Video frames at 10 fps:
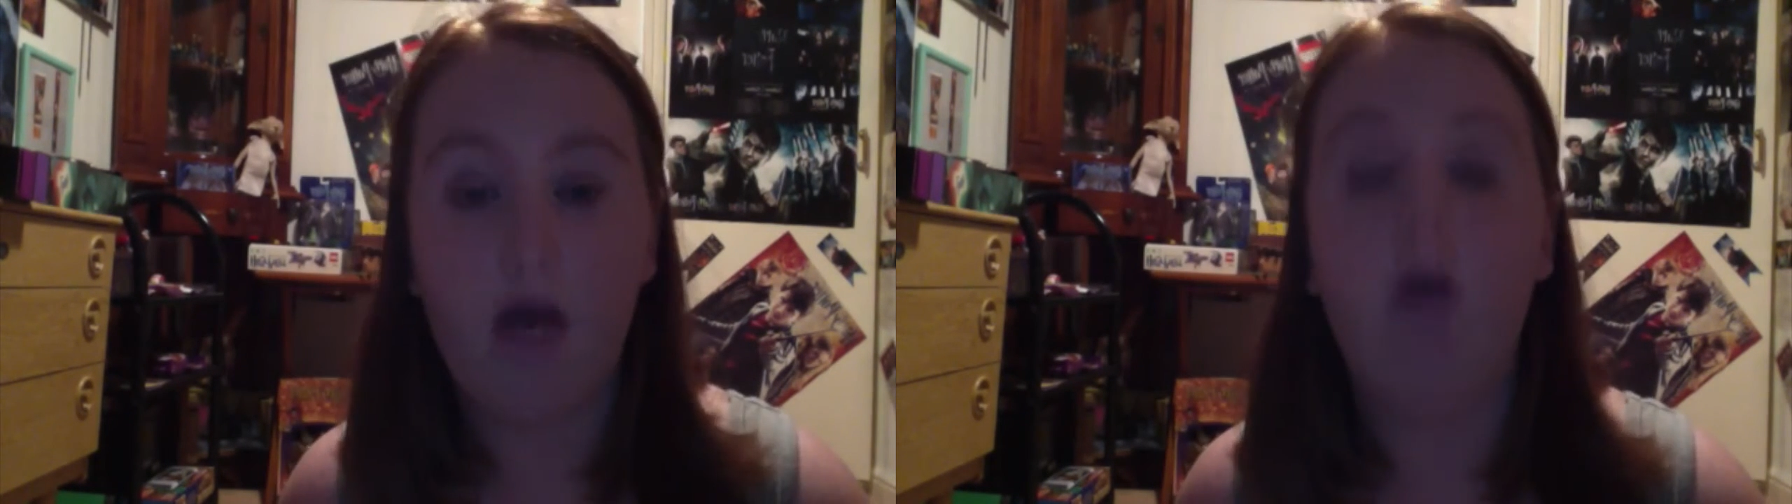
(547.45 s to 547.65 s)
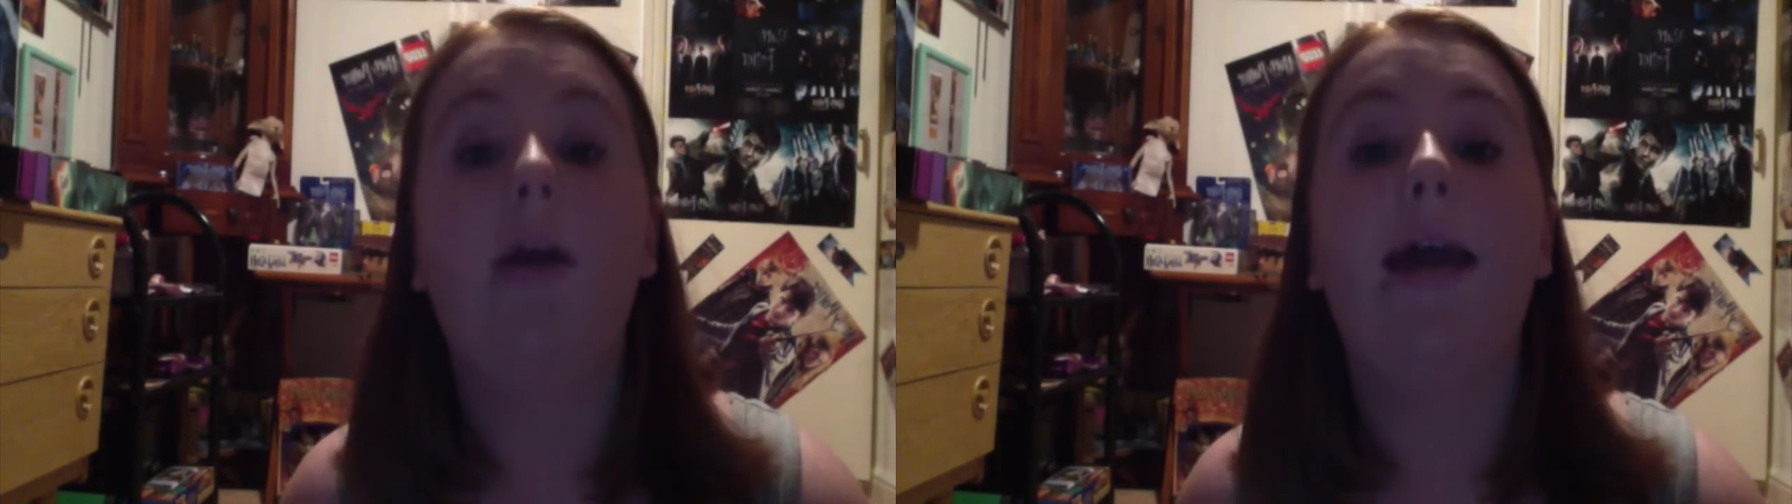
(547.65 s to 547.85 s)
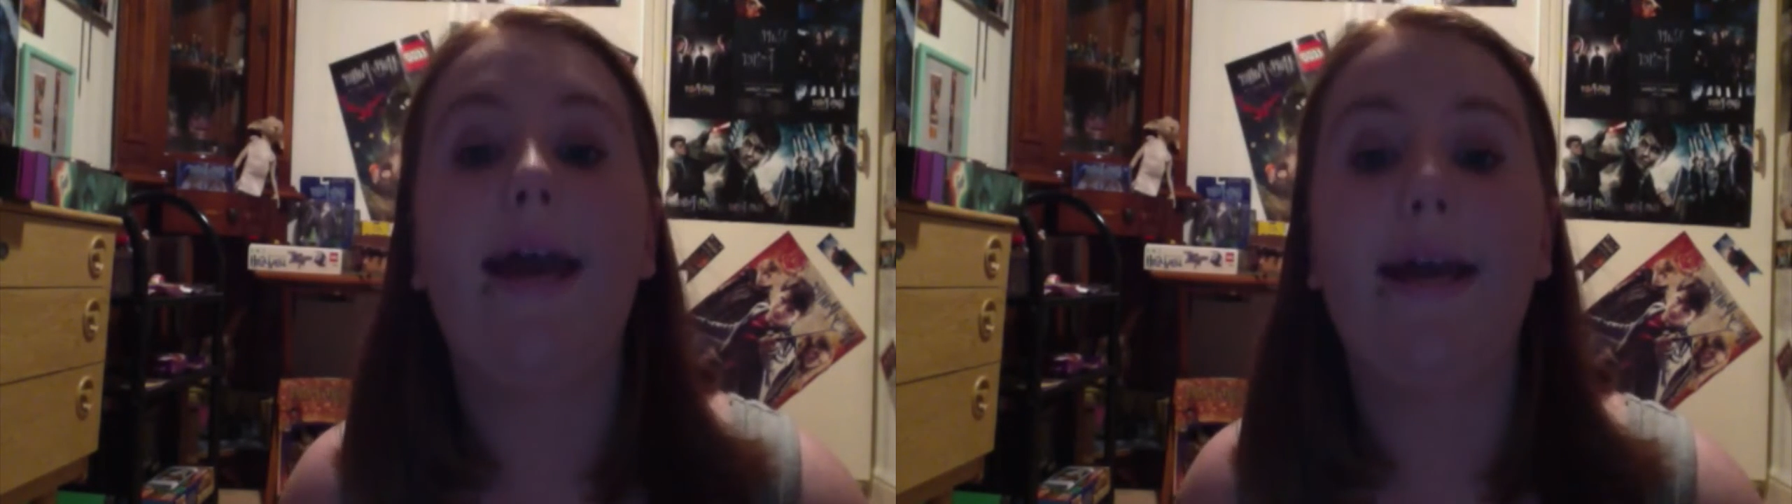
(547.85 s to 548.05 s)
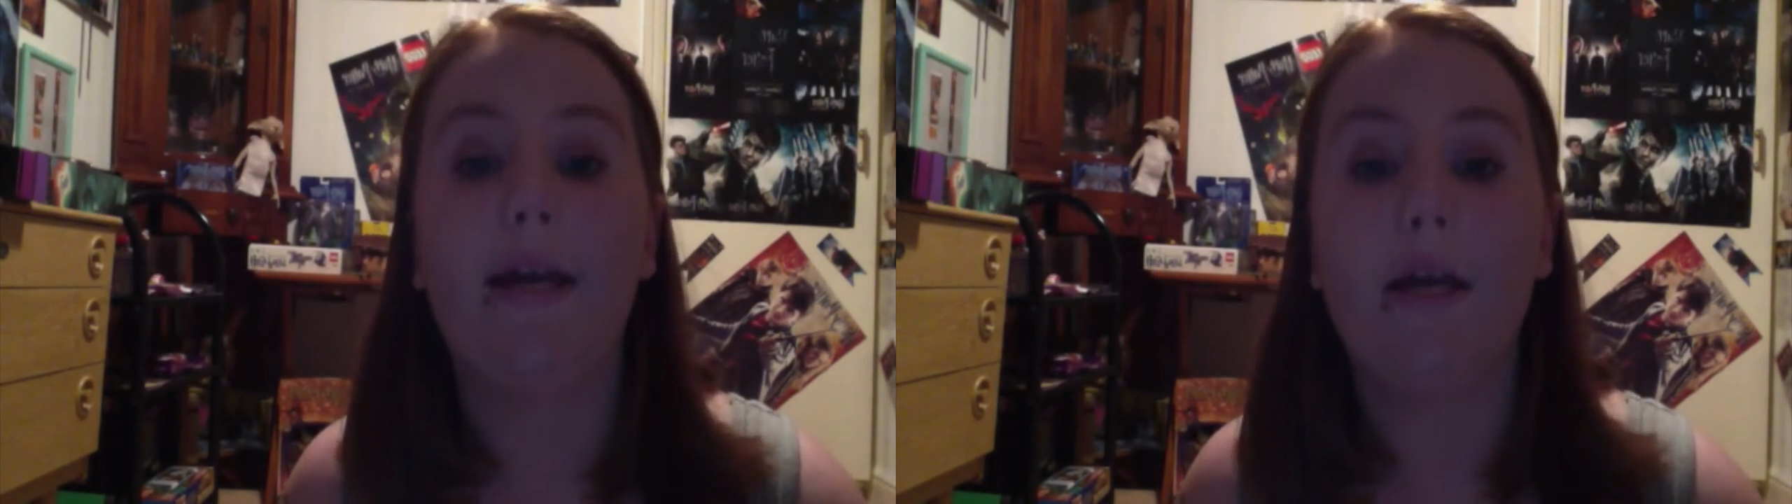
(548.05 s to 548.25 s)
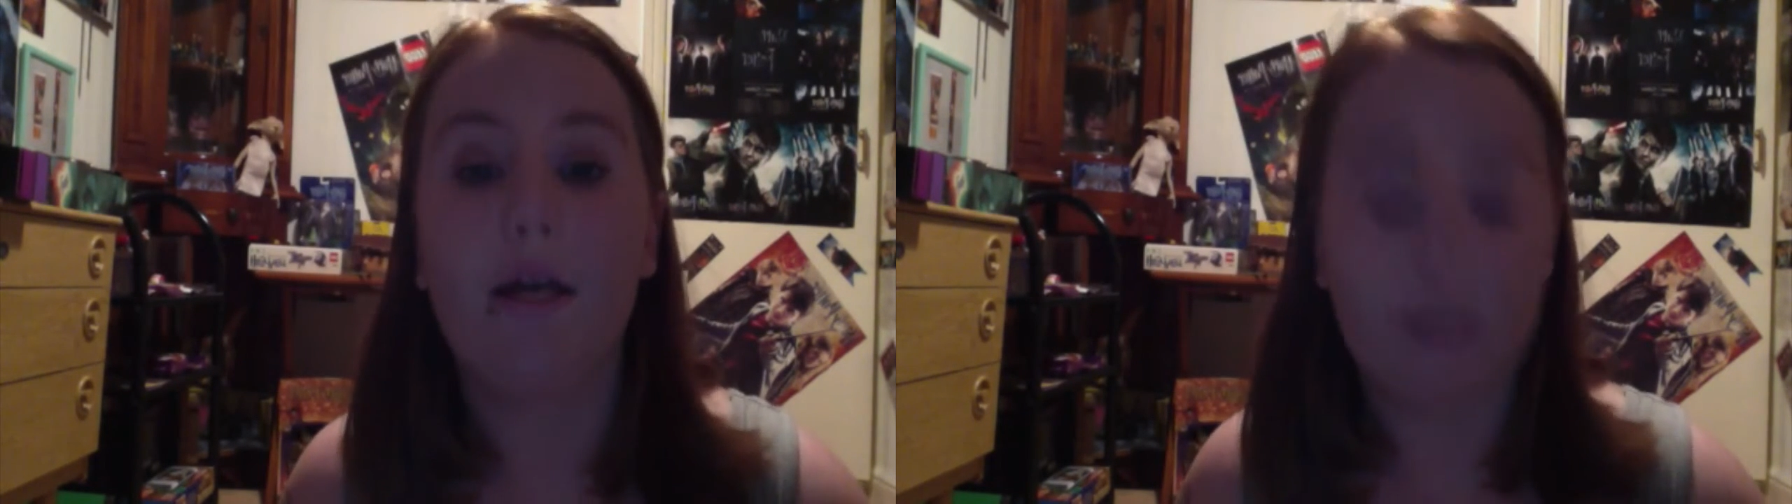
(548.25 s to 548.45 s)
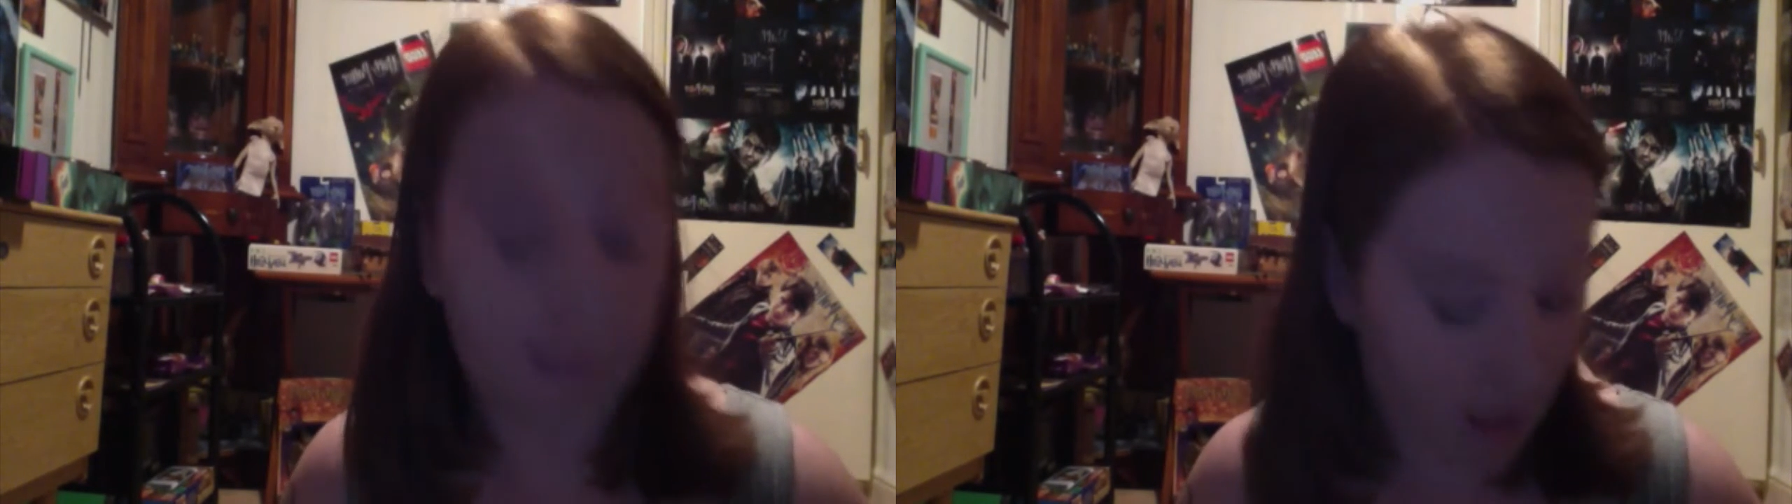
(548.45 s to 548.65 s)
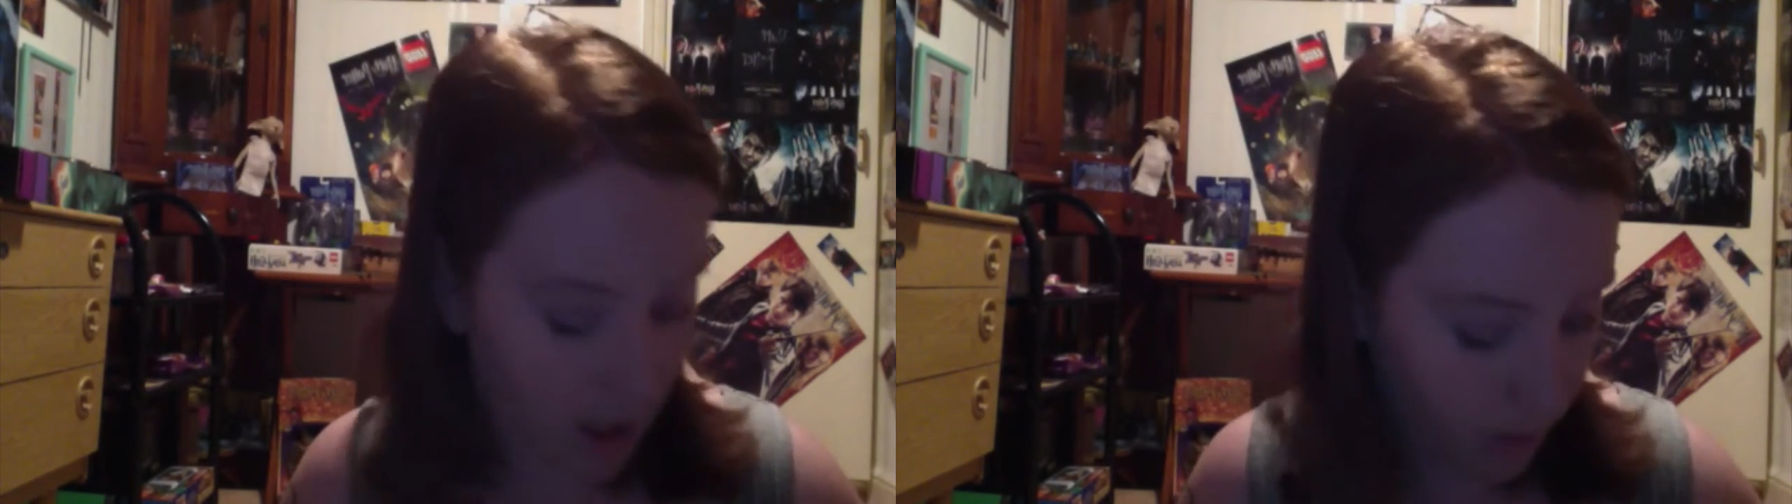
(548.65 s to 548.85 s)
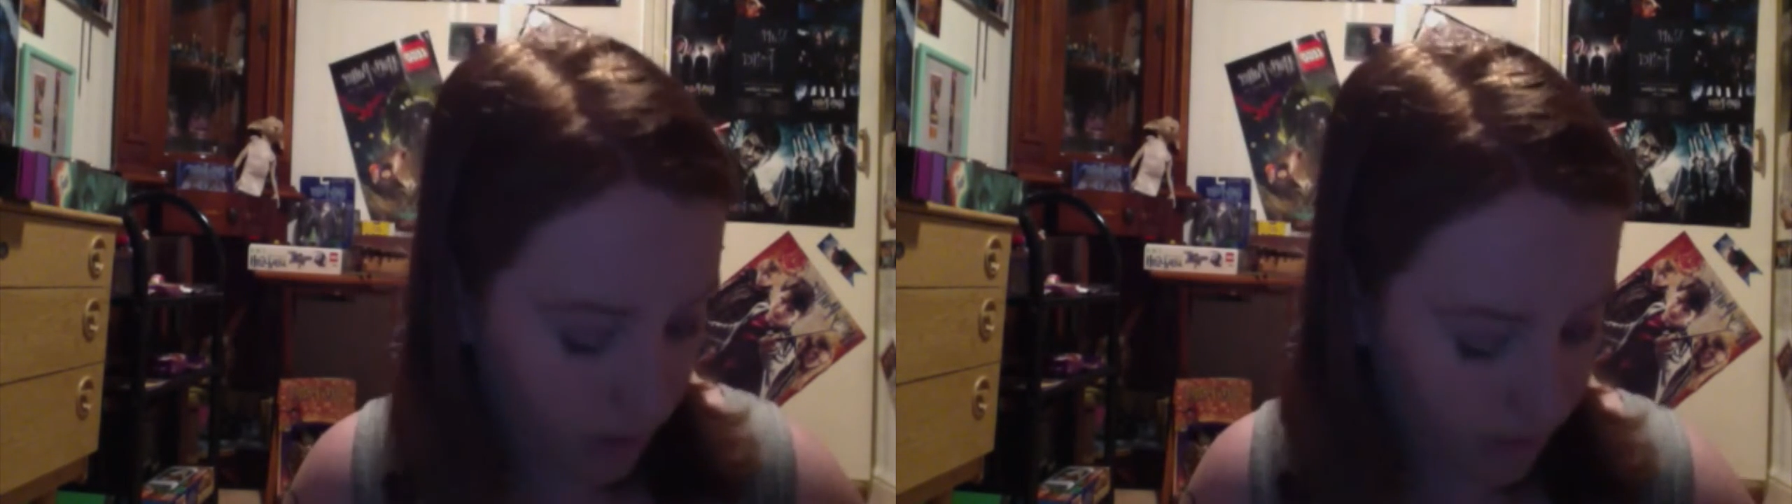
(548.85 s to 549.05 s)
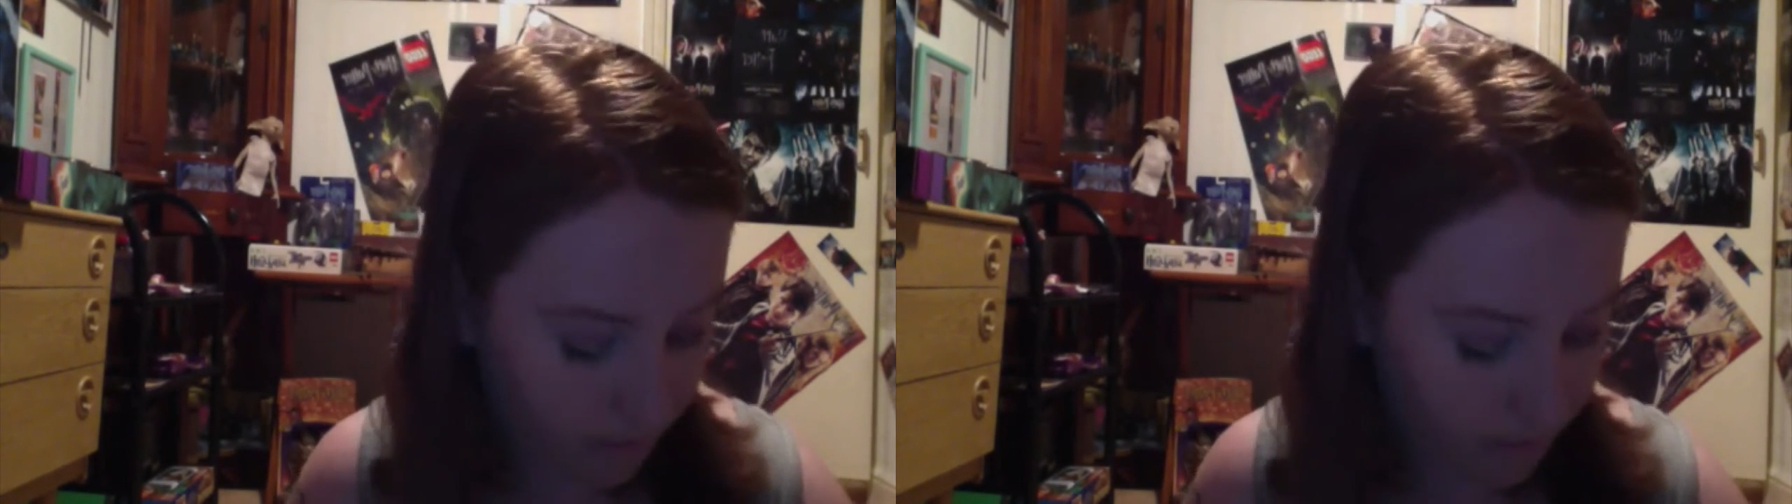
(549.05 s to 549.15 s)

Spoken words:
Okay, so